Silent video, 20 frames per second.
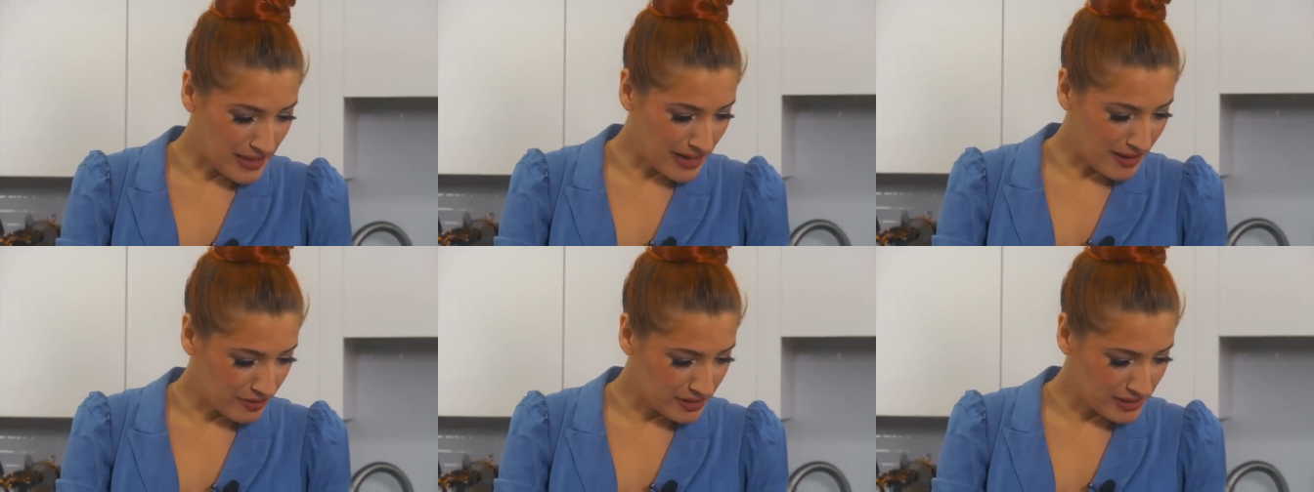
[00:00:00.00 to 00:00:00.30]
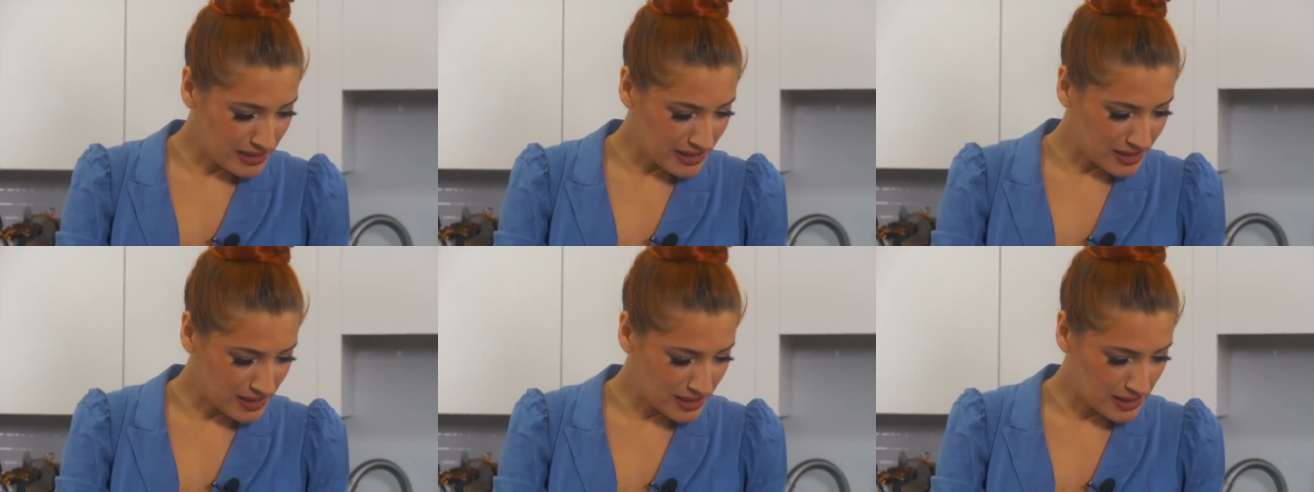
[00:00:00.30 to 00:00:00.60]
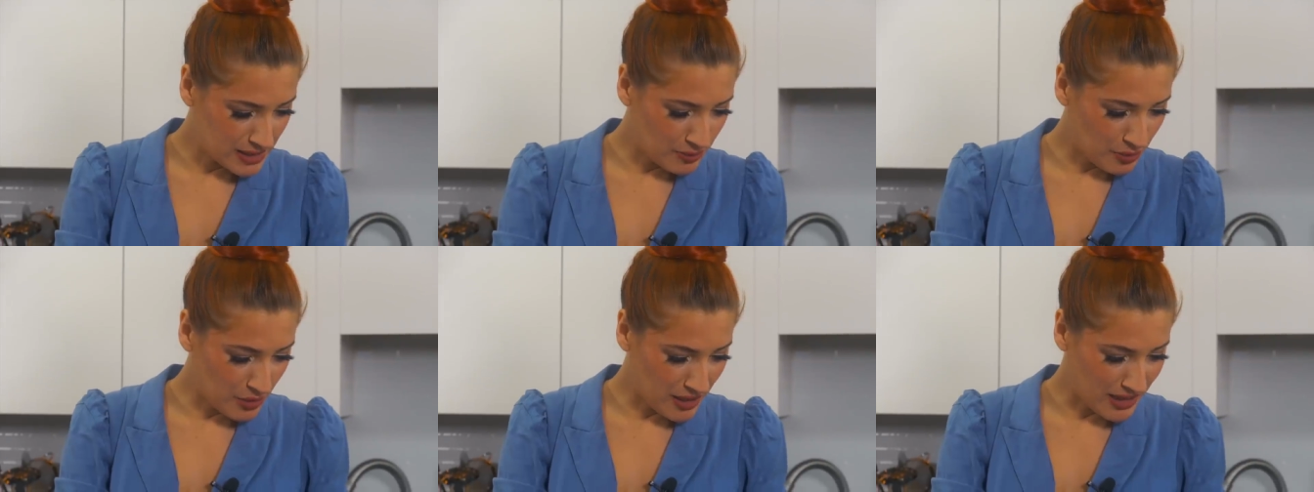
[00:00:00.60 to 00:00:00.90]
Now it says
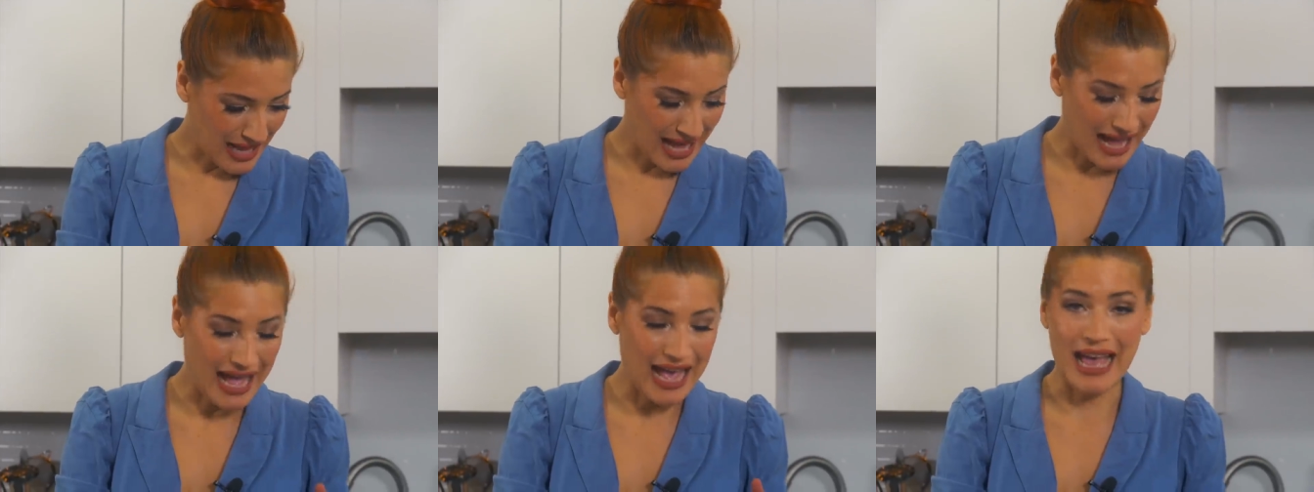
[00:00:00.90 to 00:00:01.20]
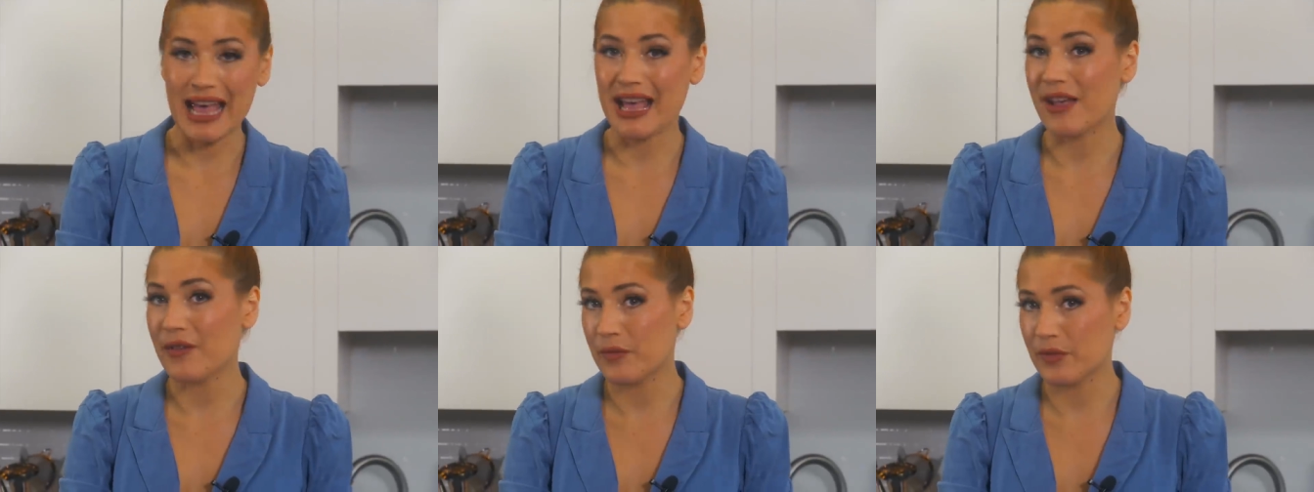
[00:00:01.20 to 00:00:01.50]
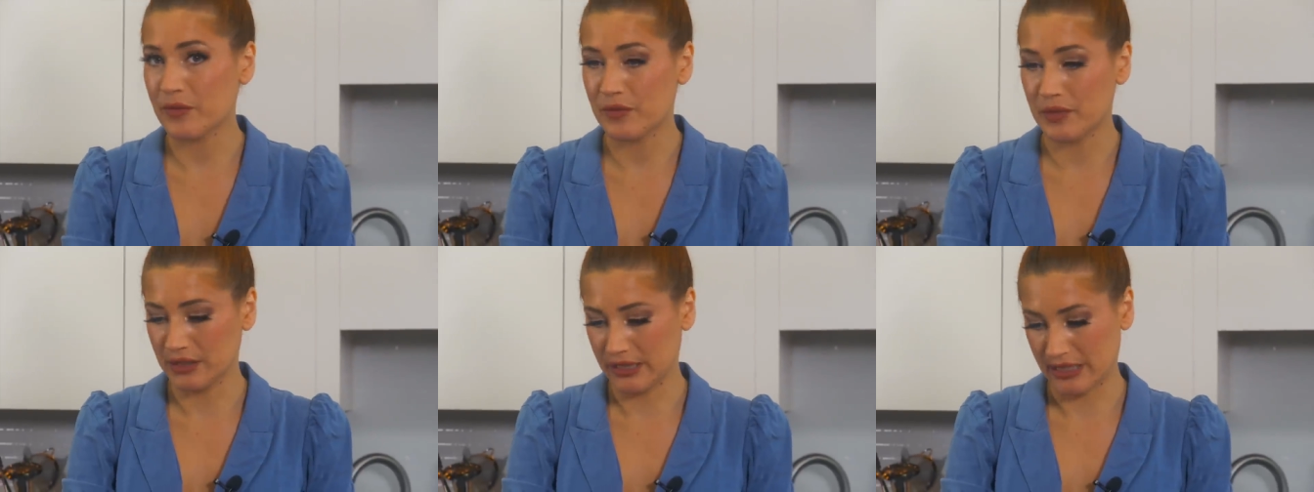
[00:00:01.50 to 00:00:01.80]
spread half
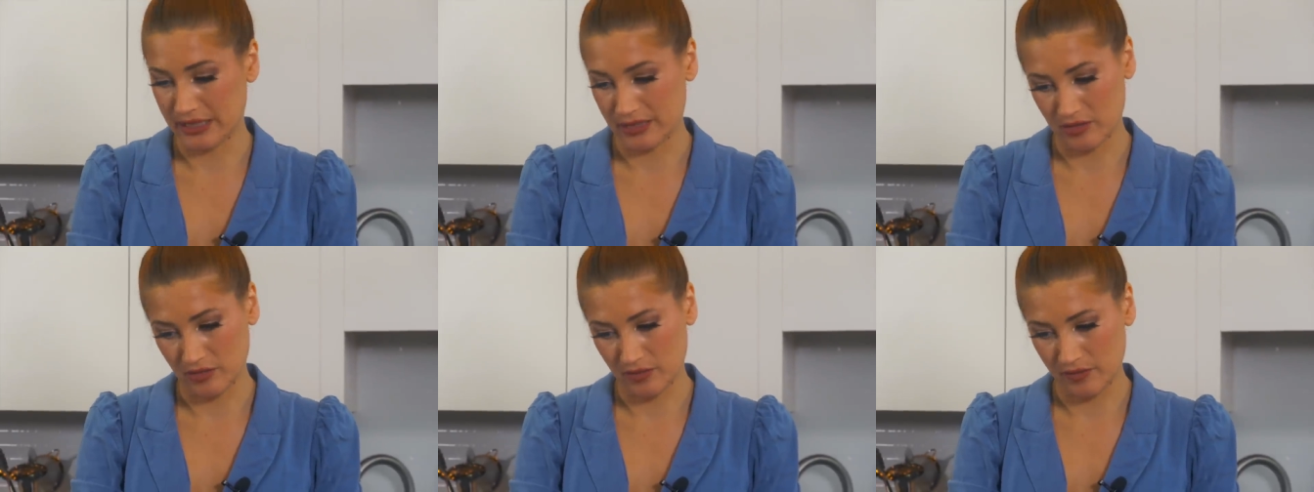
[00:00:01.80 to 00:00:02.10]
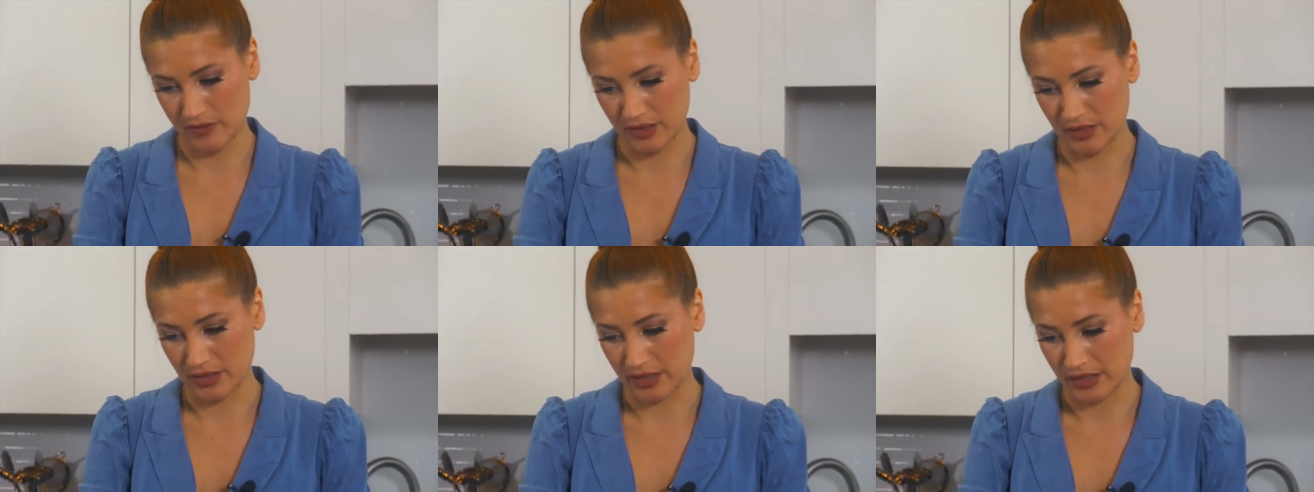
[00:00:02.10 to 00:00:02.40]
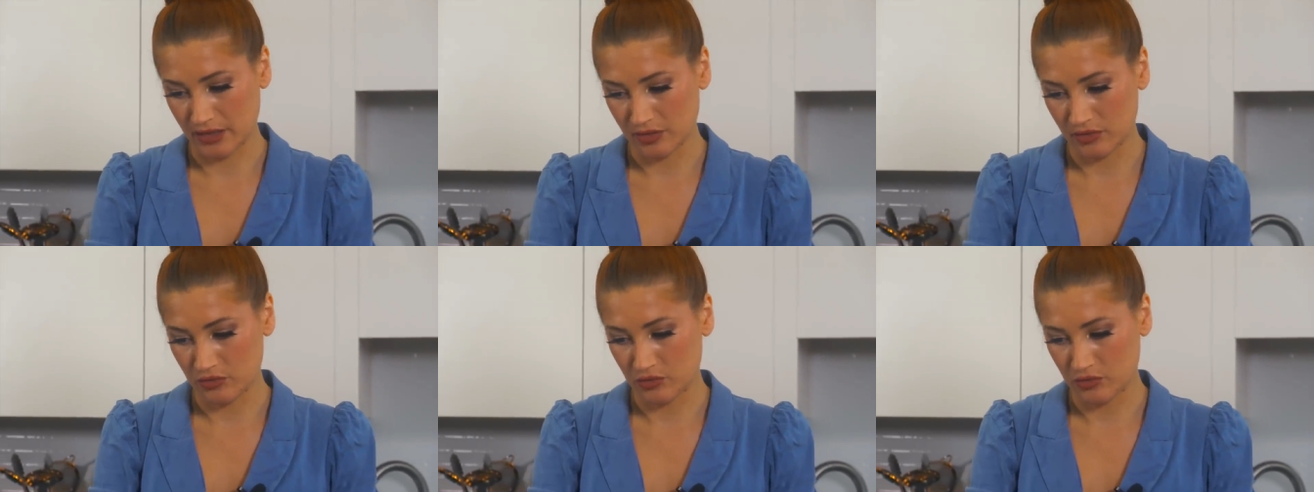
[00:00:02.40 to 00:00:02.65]
of the lentil filling,